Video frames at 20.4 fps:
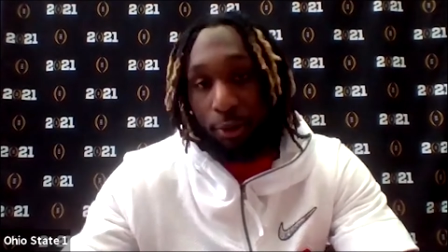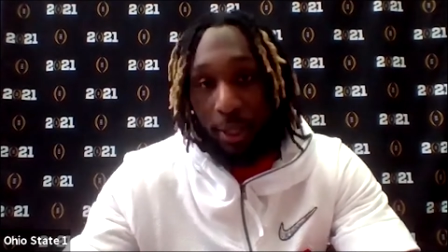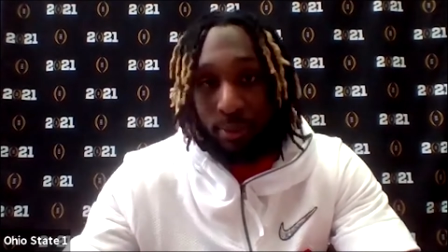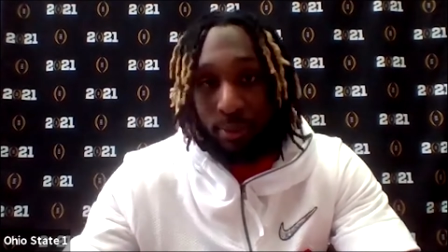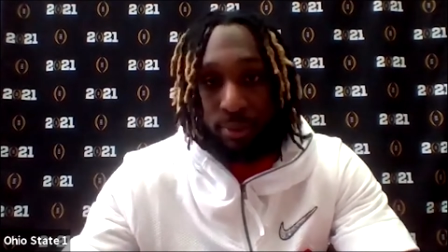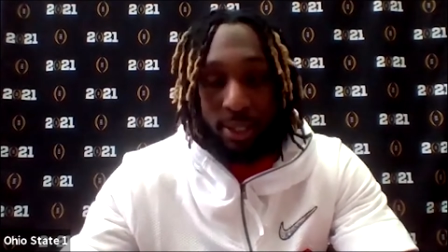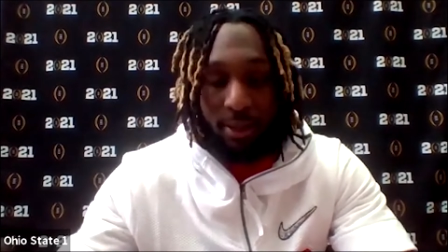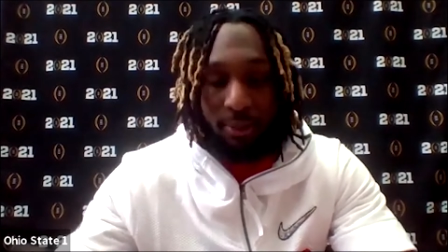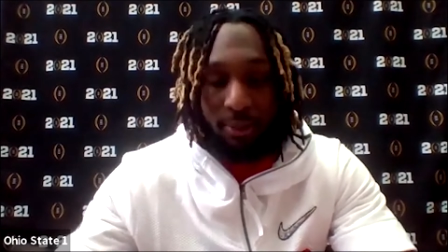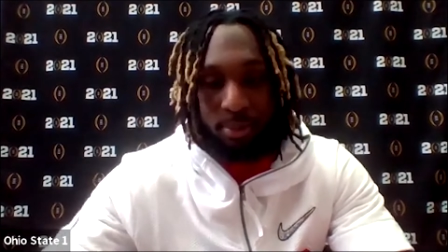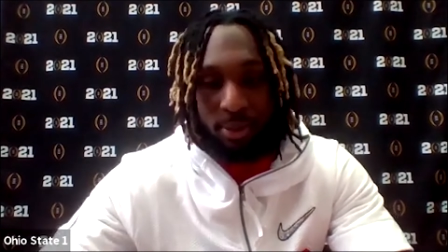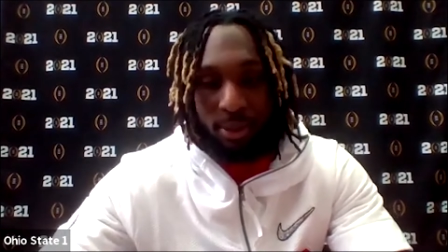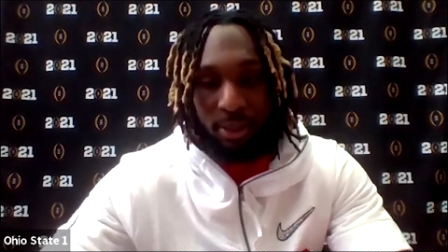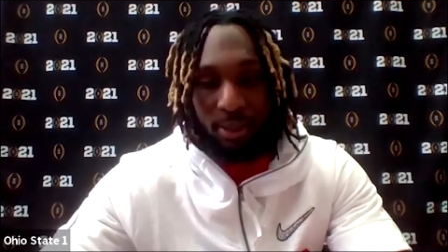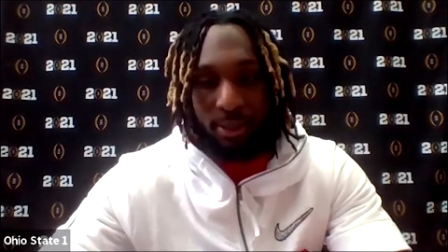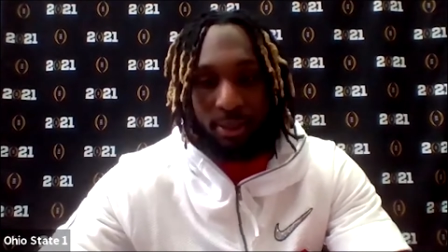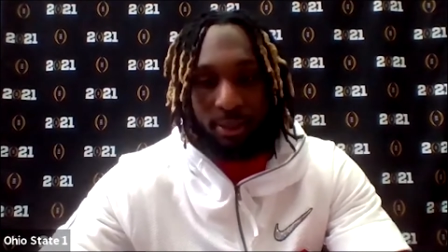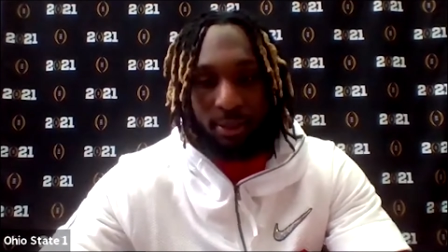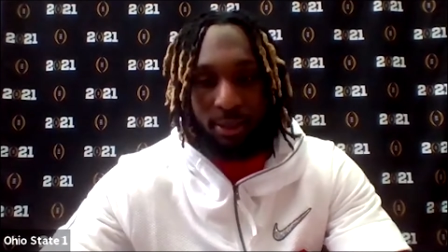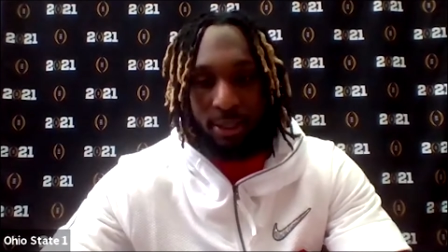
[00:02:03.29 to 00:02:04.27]
great they've
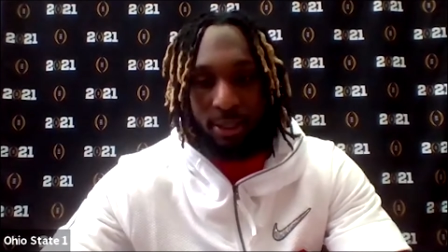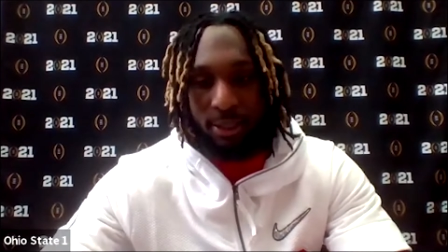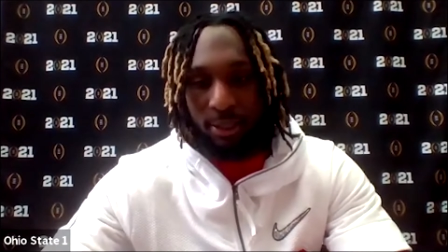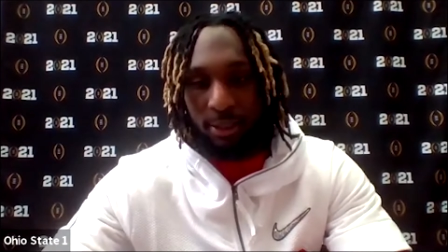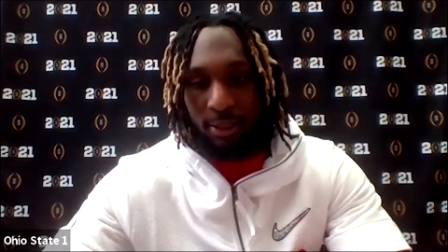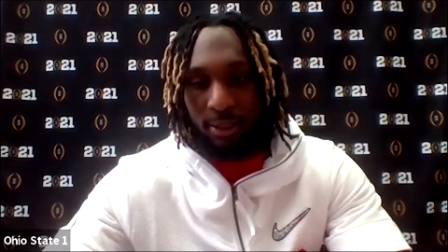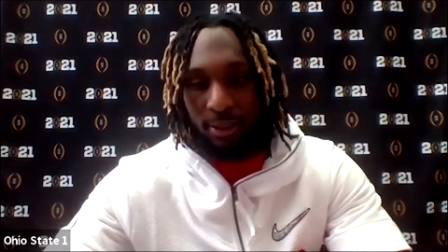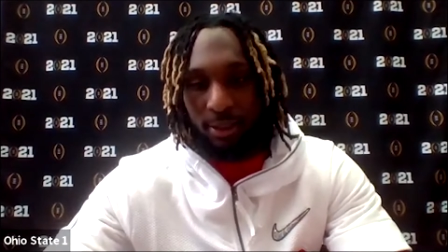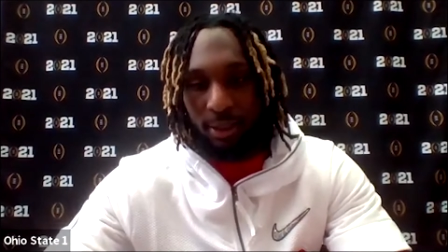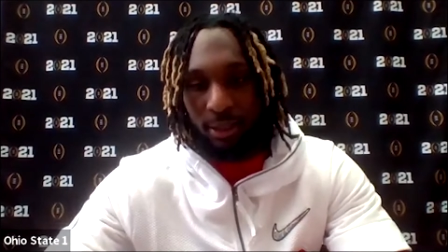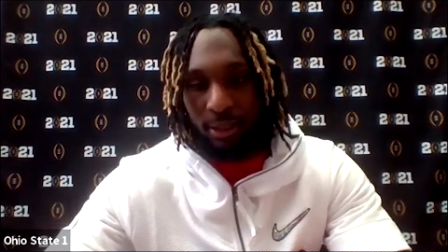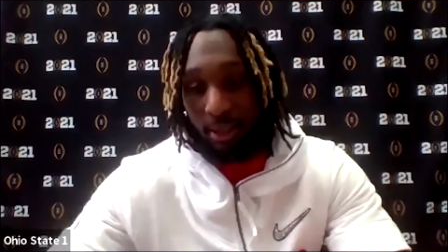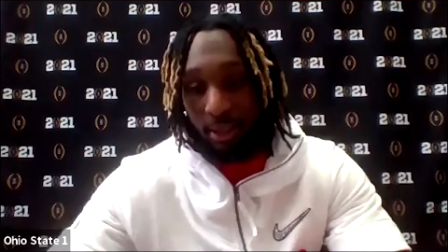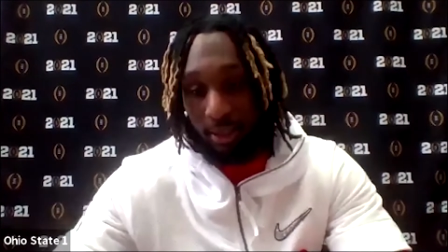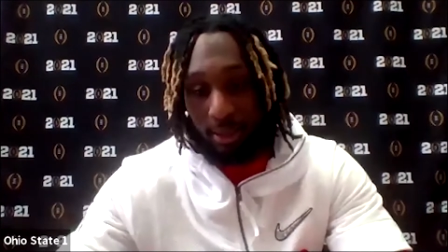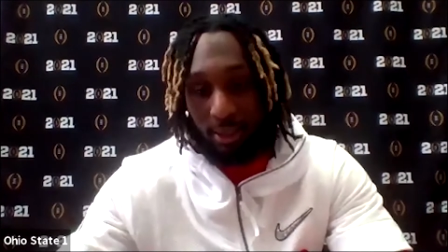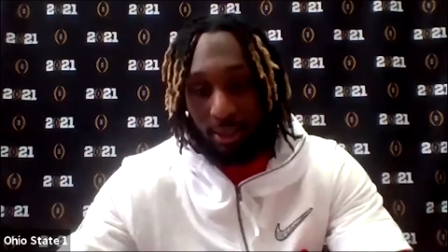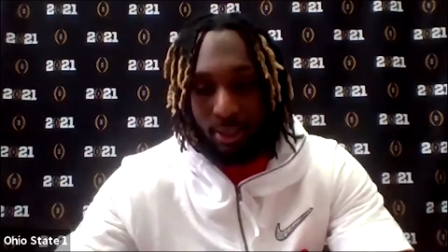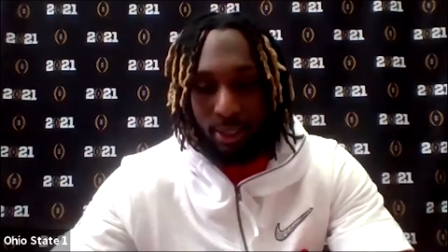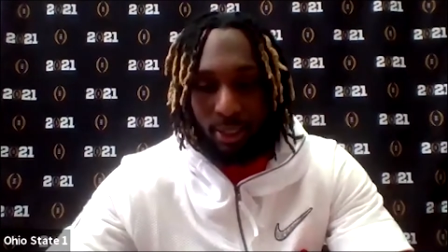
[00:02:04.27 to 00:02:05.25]
been. And
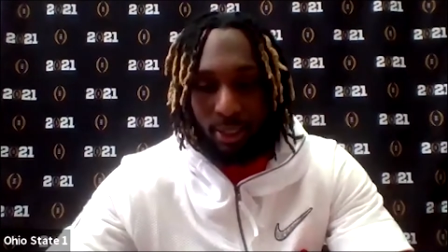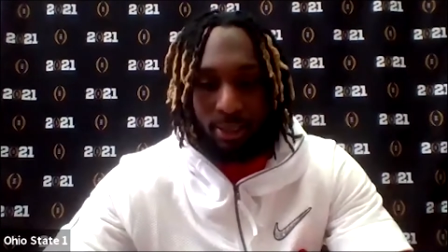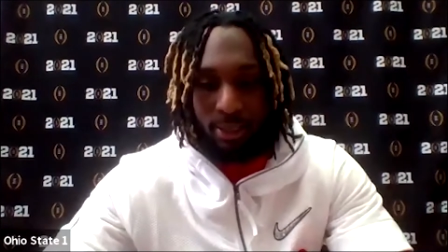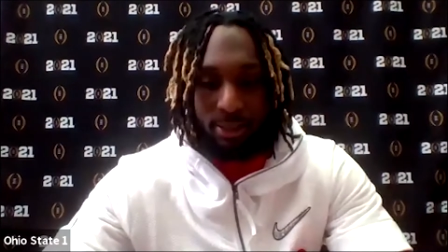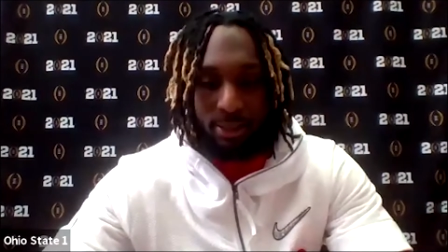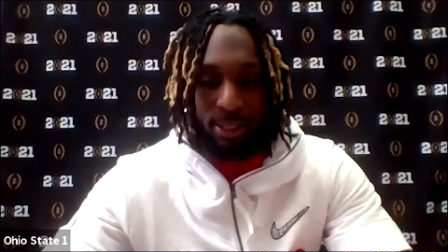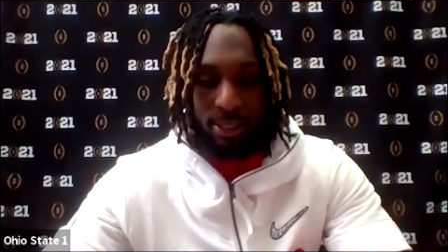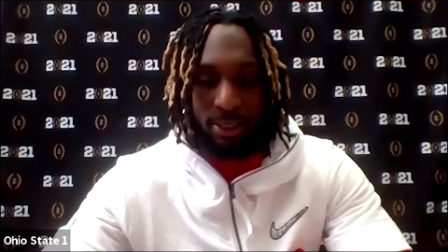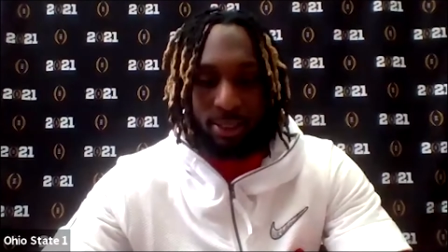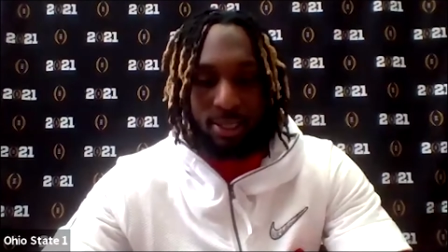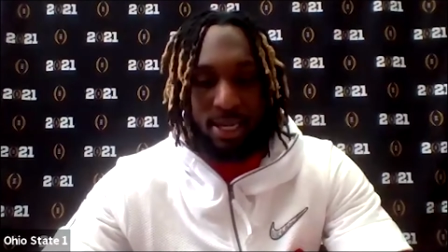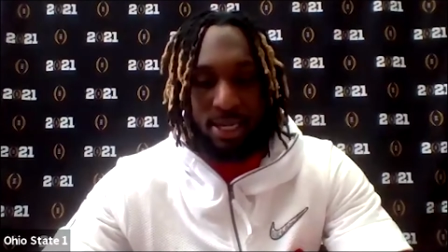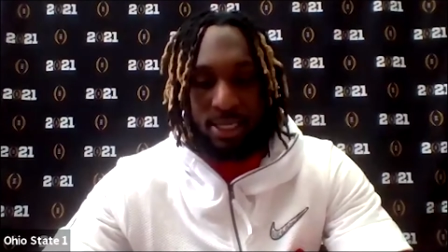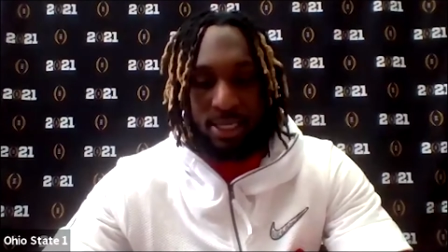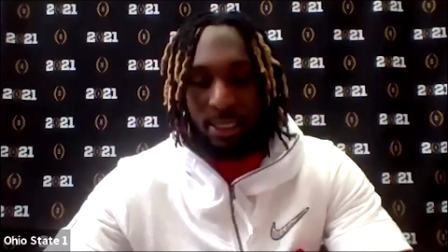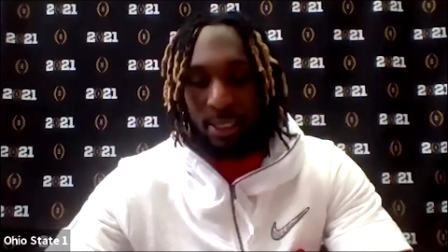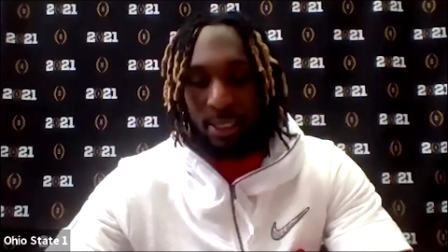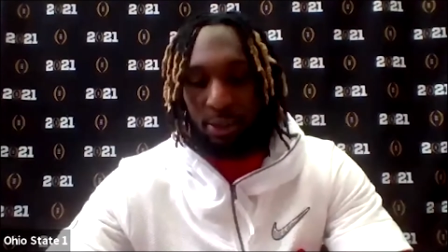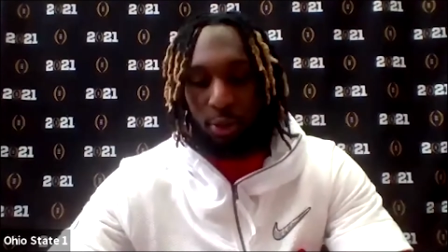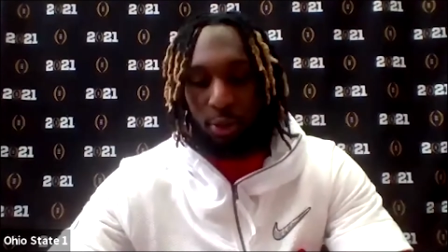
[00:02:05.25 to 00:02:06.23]
again, like,
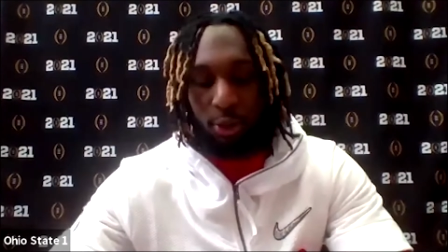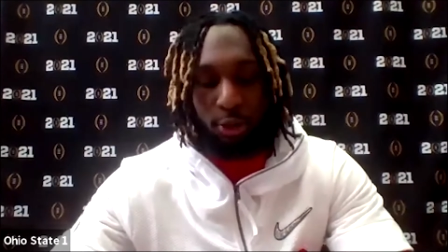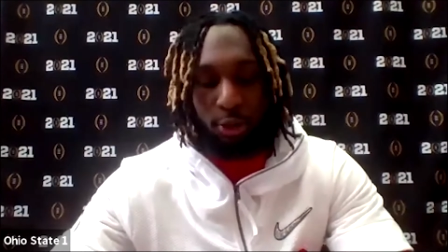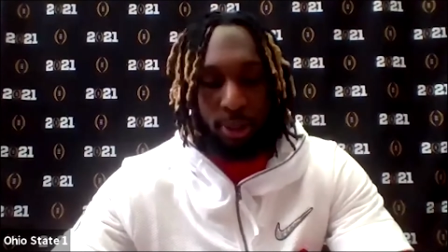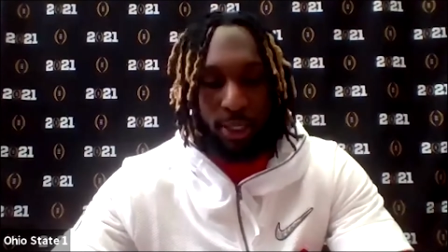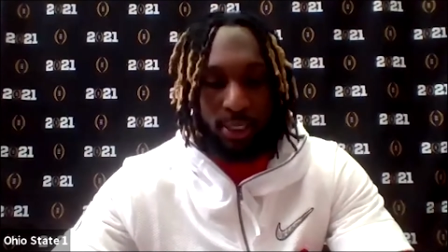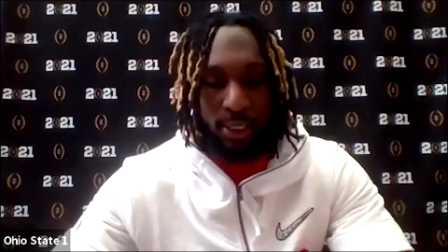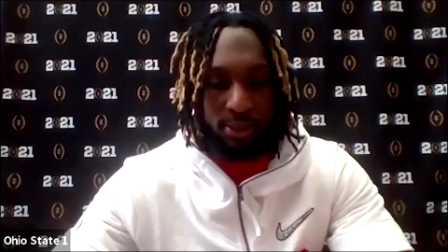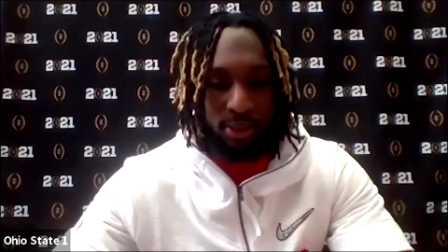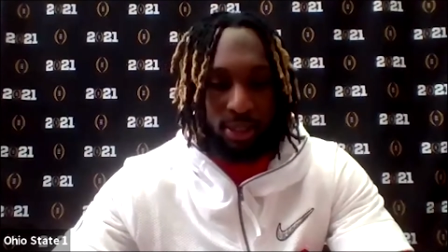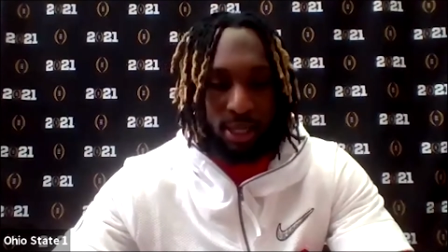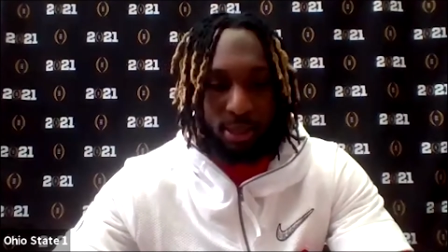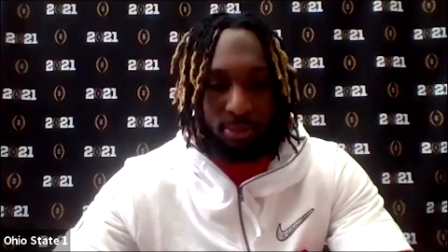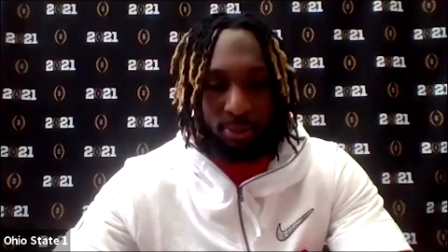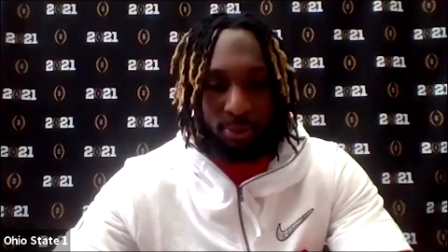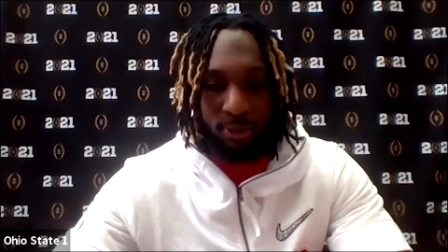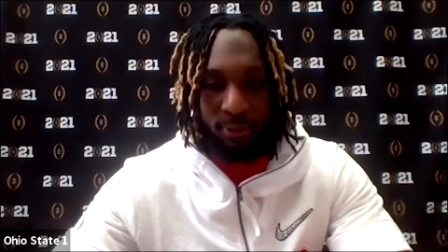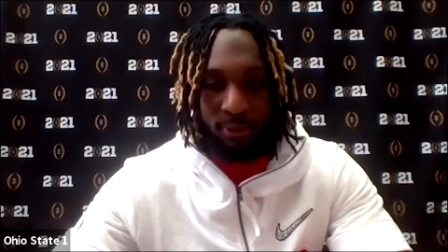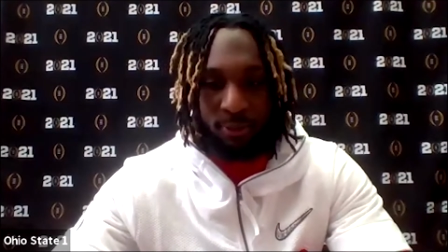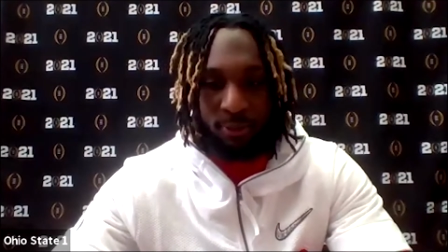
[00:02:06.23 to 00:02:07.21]
they do a great
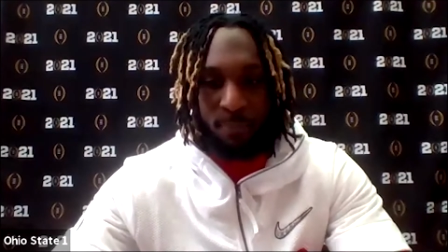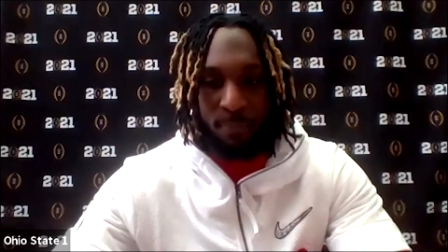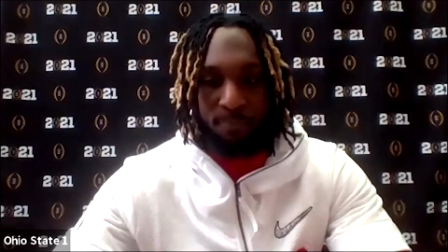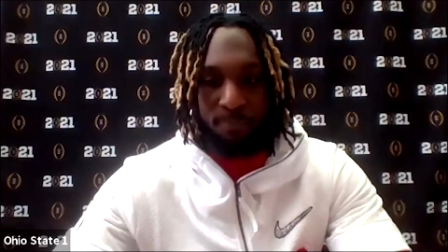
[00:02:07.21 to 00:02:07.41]
job of